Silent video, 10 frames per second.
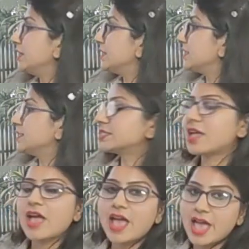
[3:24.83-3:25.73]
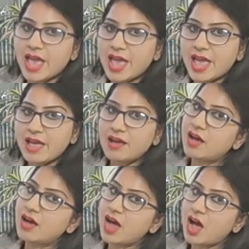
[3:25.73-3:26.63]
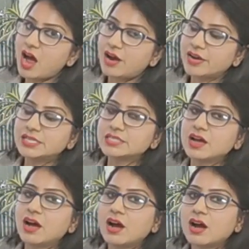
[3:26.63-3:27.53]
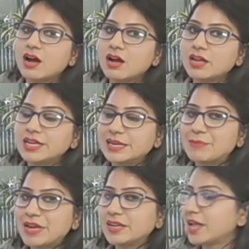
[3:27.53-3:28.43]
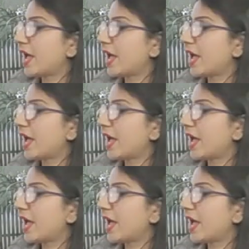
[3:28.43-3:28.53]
This is a, R is h little bit,